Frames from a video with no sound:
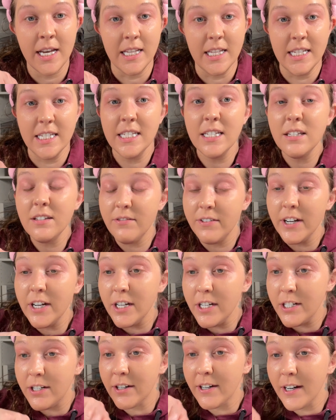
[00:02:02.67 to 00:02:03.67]
This is very
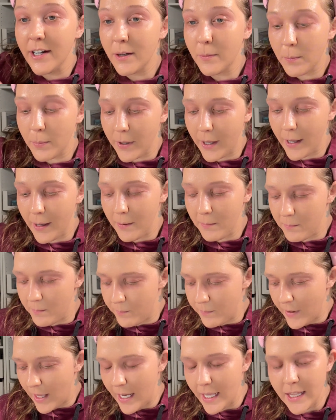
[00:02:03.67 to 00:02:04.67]
dark, but
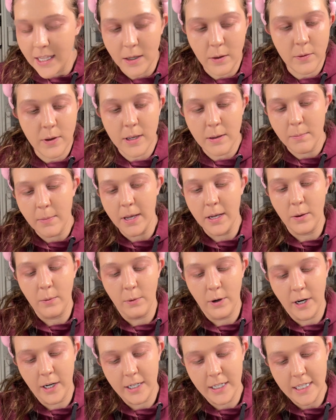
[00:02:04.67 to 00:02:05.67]
I think we can make it
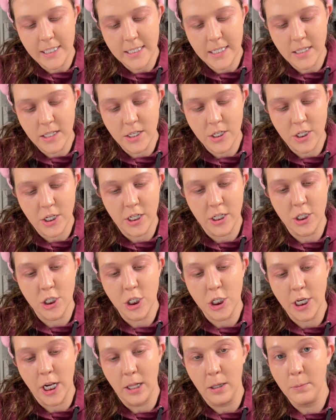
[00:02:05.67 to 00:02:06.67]
work. It's in the shade Shell